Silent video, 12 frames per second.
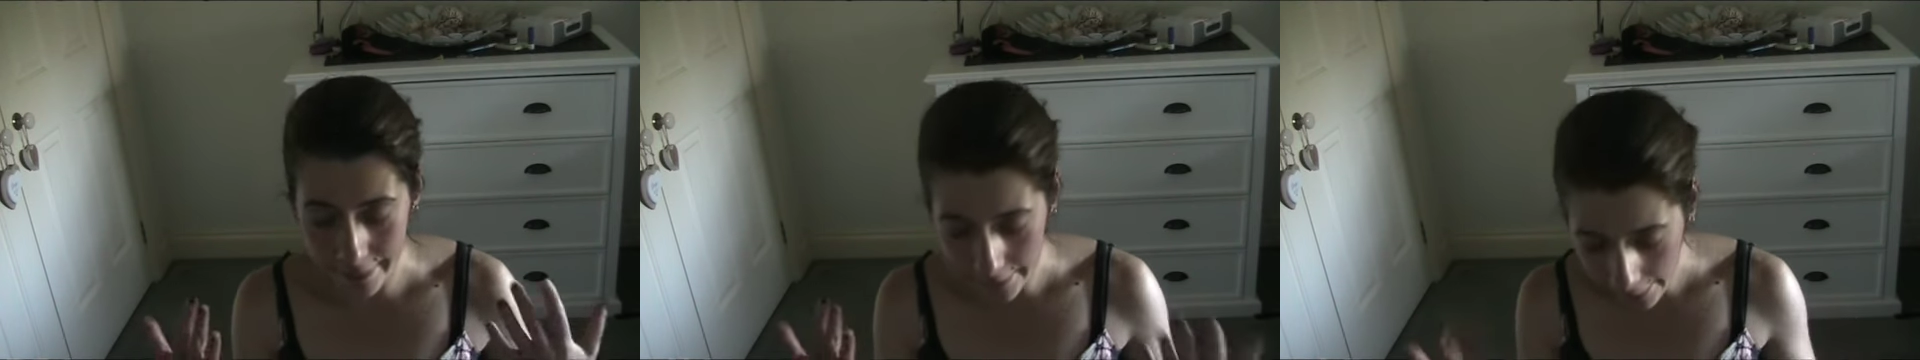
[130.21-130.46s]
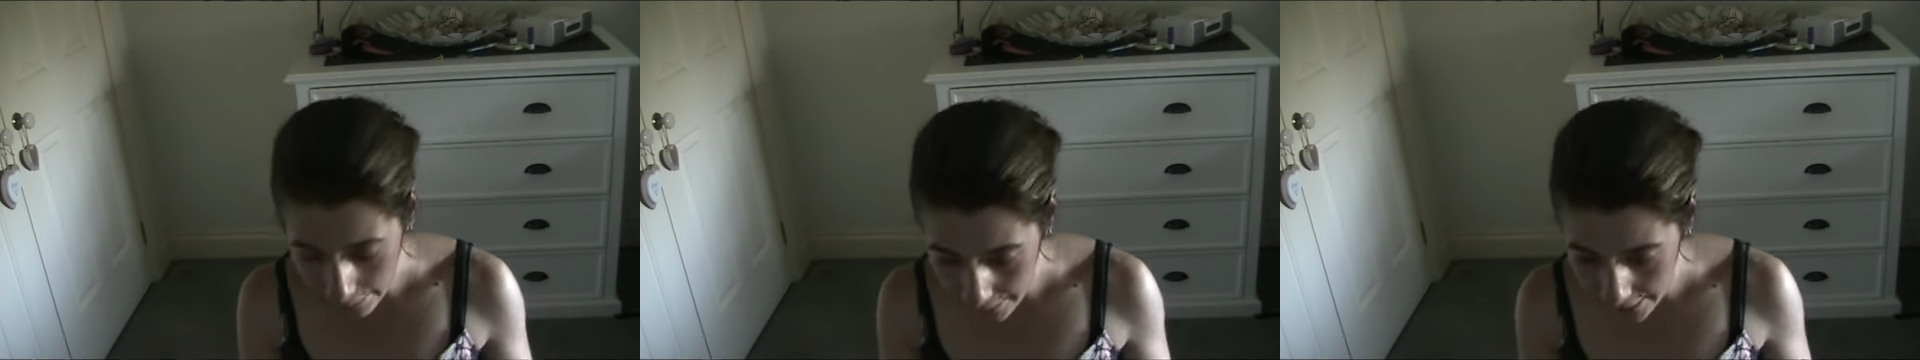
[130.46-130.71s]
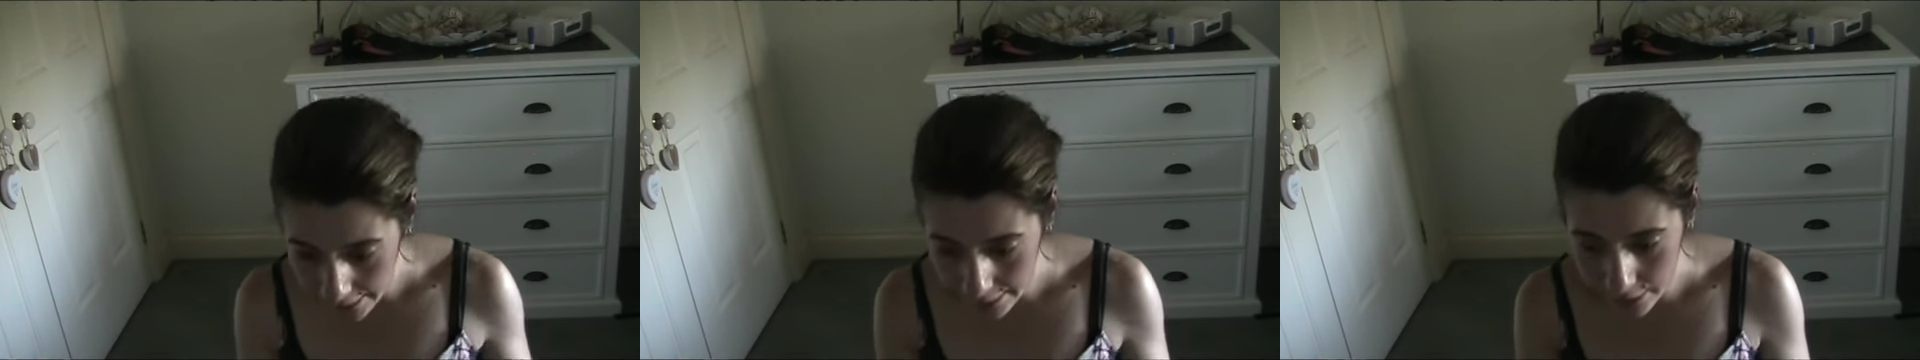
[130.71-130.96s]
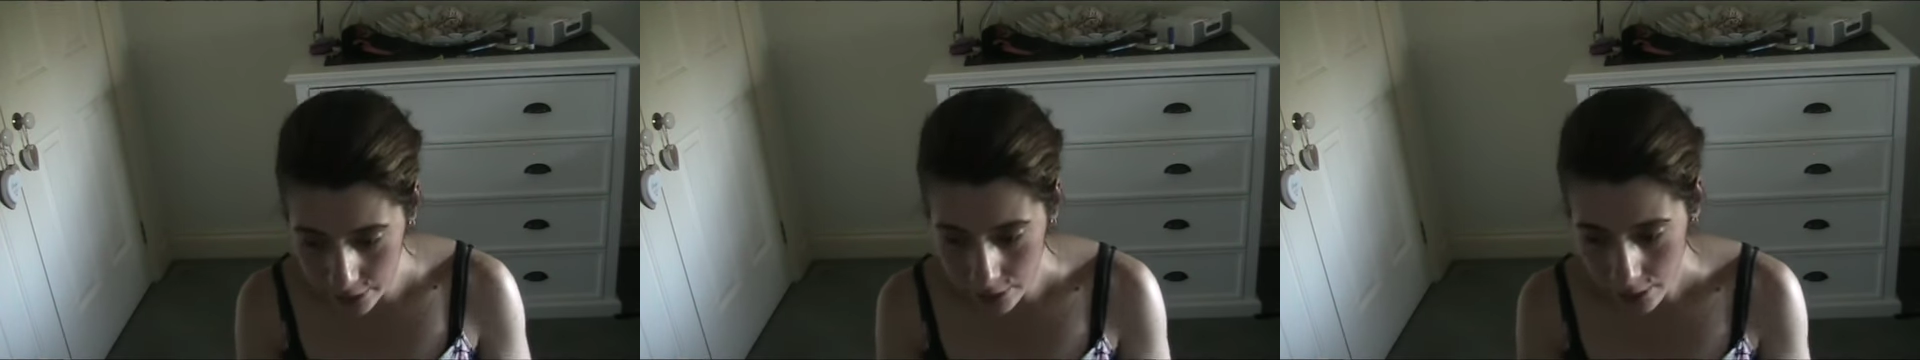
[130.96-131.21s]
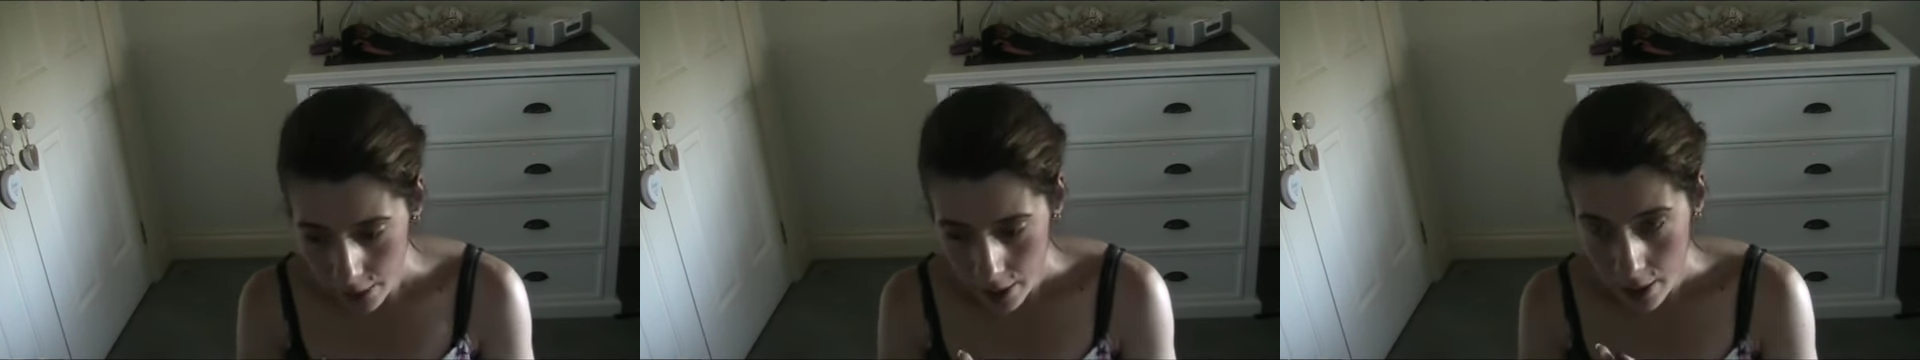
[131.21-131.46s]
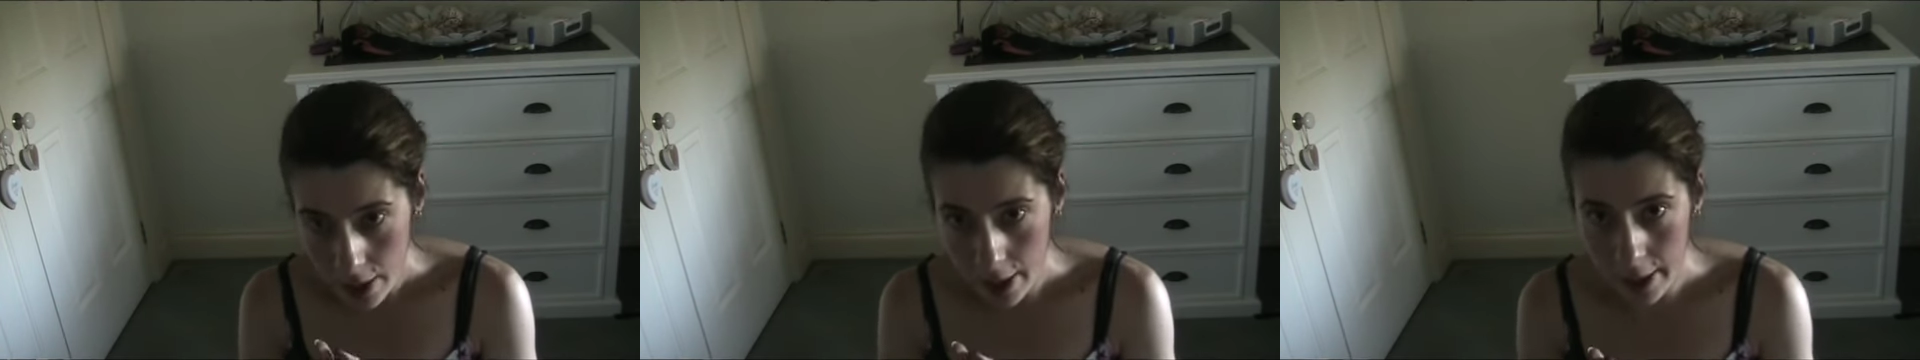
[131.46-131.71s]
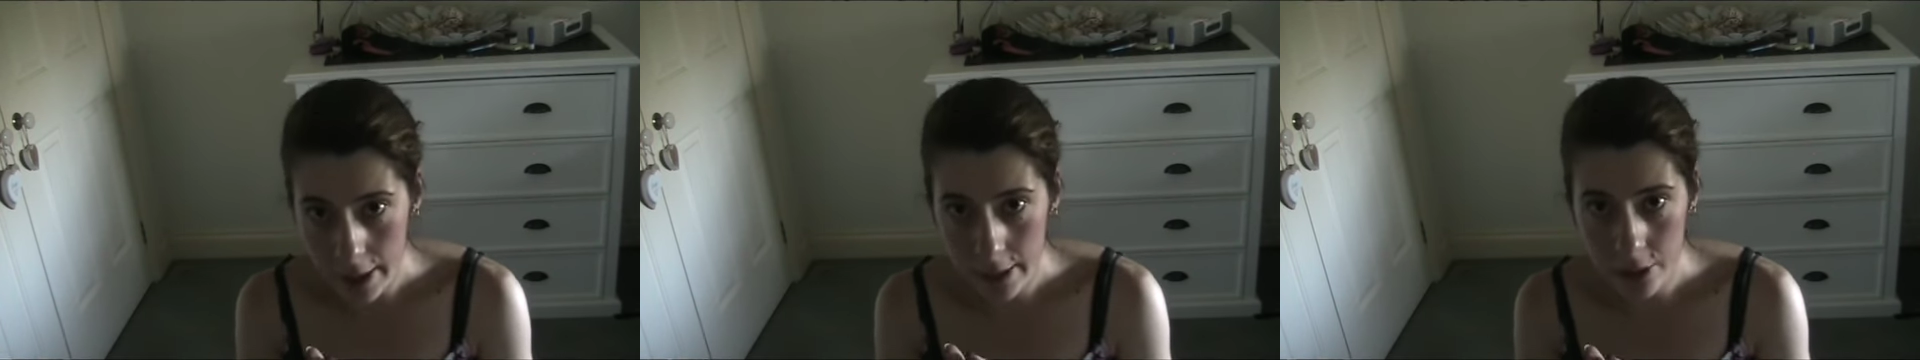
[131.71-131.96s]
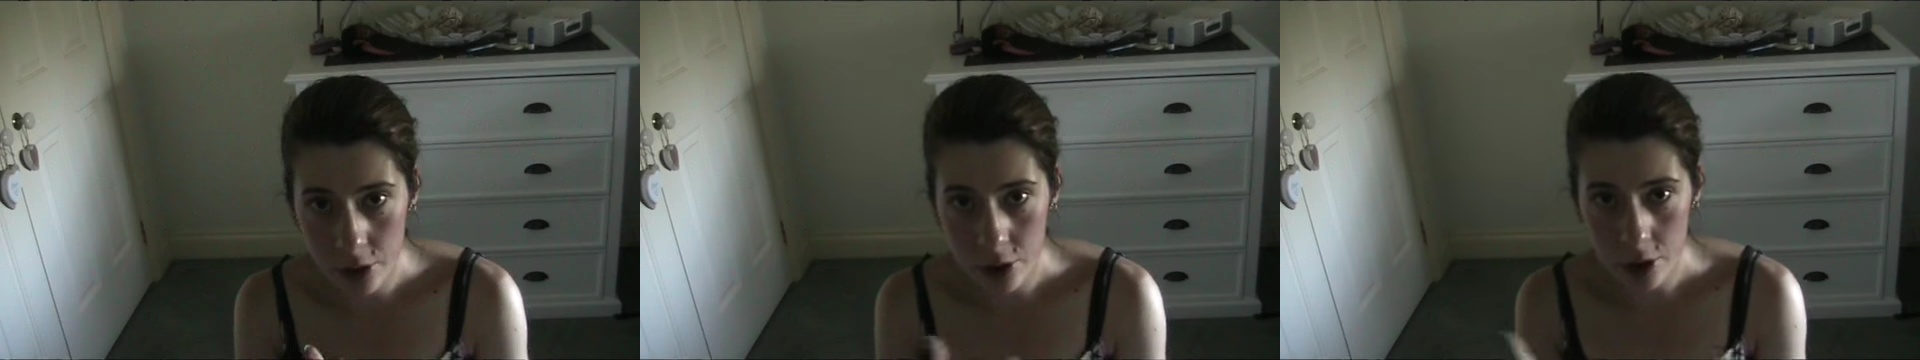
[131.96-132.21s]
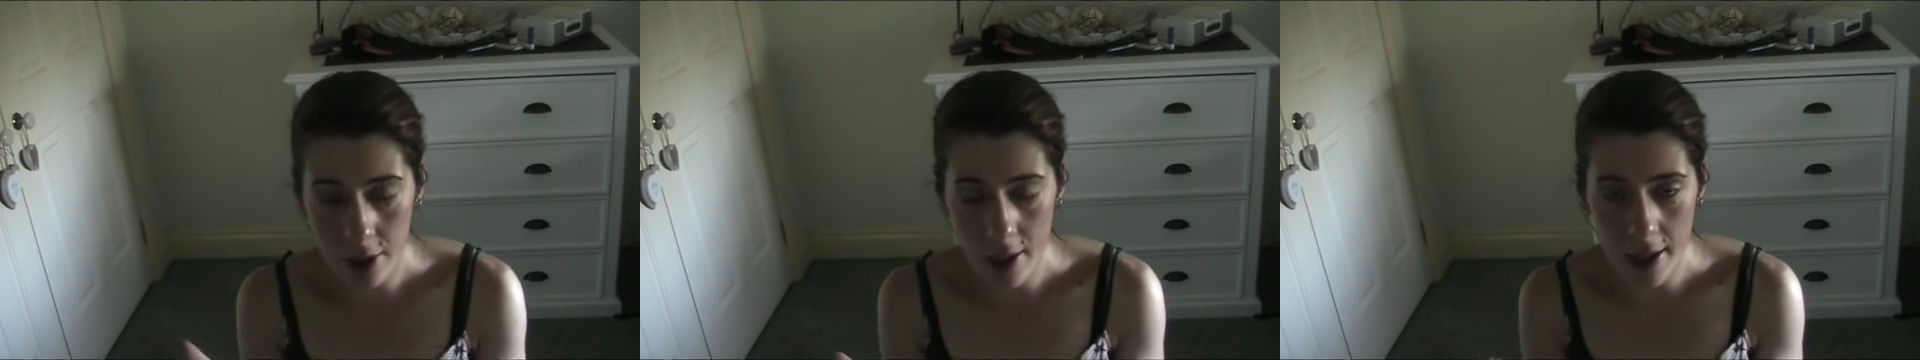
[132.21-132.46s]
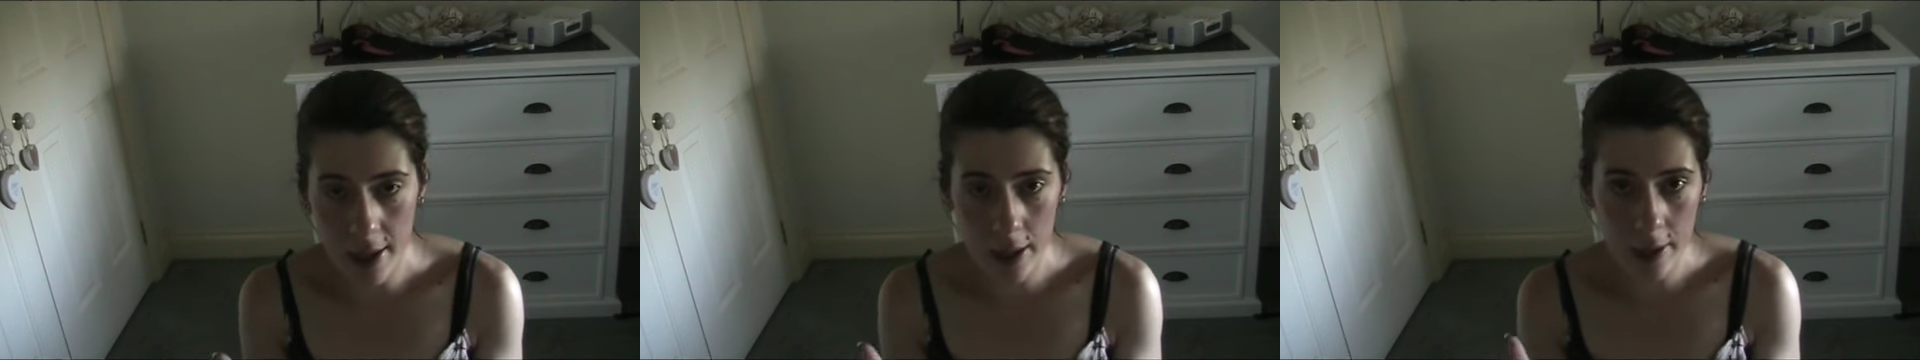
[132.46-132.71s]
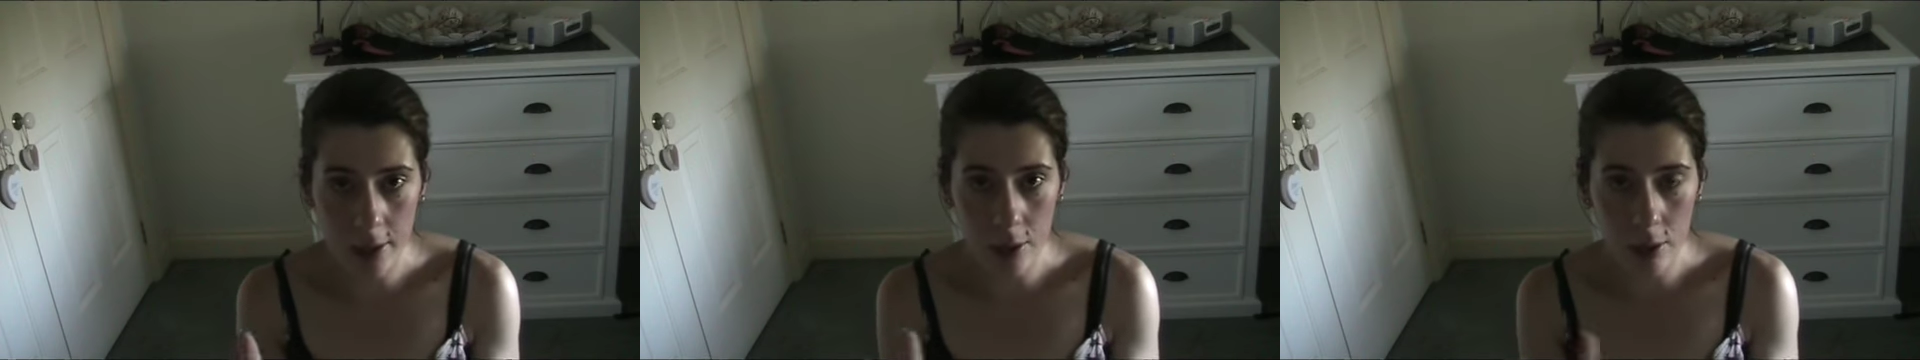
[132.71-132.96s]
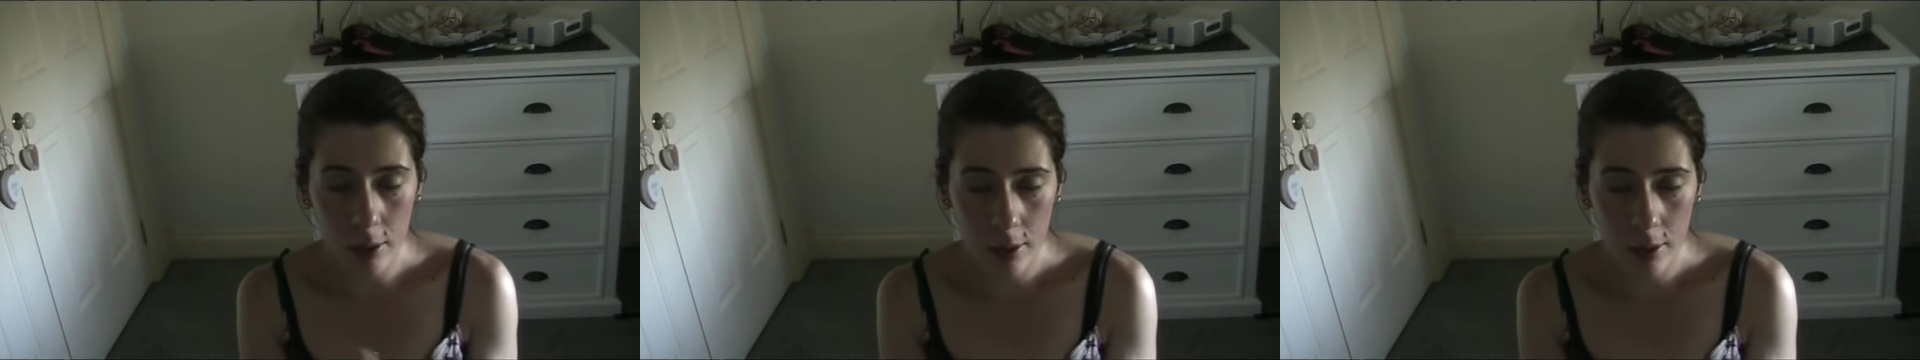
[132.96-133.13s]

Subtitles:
come out, and they